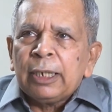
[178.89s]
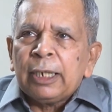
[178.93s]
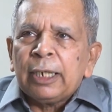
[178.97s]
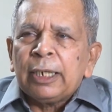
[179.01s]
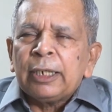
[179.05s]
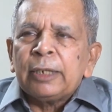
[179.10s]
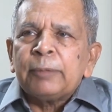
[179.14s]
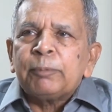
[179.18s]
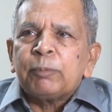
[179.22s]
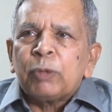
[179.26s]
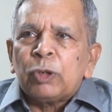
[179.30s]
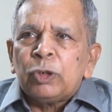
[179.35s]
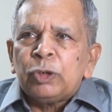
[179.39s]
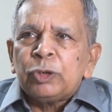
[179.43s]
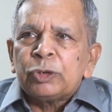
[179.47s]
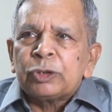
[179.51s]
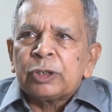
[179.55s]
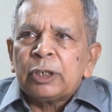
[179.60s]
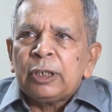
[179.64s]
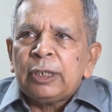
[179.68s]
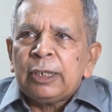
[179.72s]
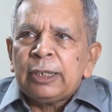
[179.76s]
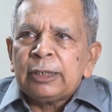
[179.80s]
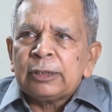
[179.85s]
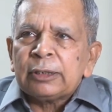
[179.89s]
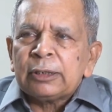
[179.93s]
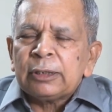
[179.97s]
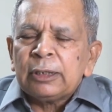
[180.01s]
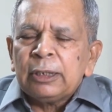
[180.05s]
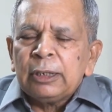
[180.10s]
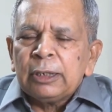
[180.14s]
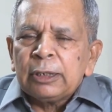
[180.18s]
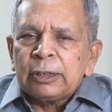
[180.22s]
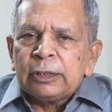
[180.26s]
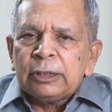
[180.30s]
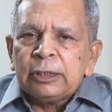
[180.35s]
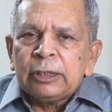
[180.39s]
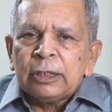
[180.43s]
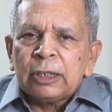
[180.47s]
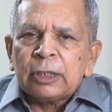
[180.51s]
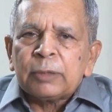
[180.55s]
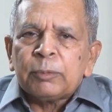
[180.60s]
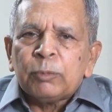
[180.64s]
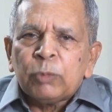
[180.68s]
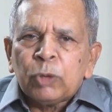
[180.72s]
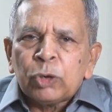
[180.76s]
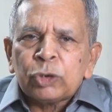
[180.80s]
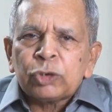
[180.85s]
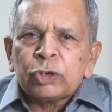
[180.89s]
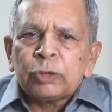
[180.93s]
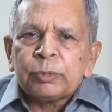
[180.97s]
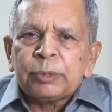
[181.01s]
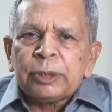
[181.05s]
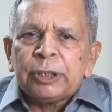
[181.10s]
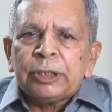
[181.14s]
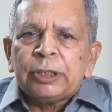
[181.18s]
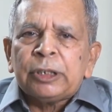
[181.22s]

and pollution less. Here most of the